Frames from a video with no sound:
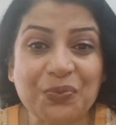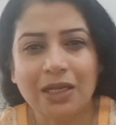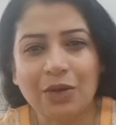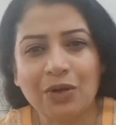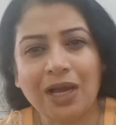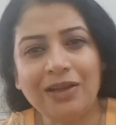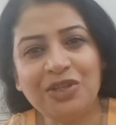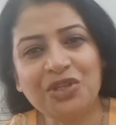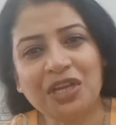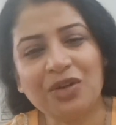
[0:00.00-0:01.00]
Now,
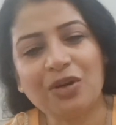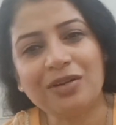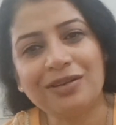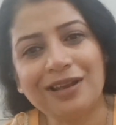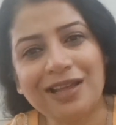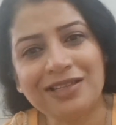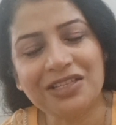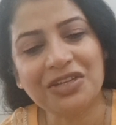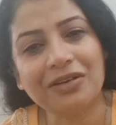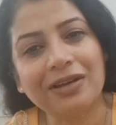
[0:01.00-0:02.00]
courage cannot
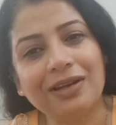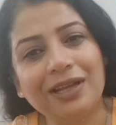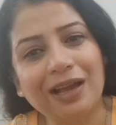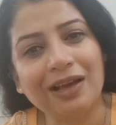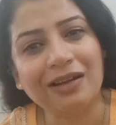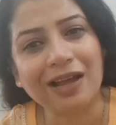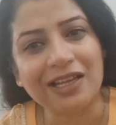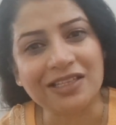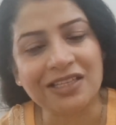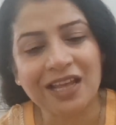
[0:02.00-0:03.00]
necessarily
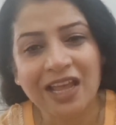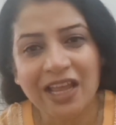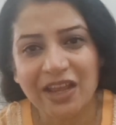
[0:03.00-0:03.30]
arise